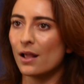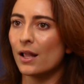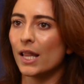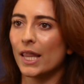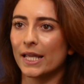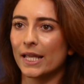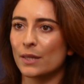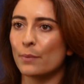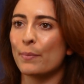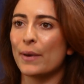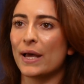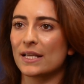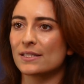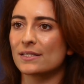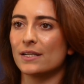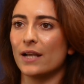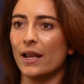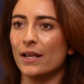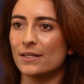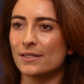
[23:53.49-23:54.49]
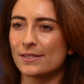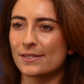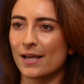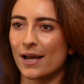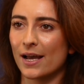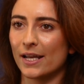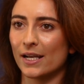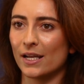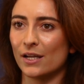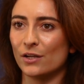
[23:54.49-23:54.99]
the best
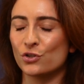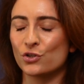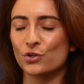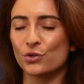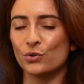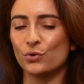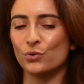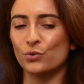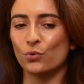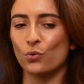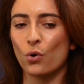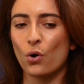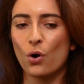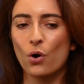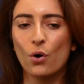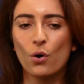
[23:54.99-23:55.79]
insight into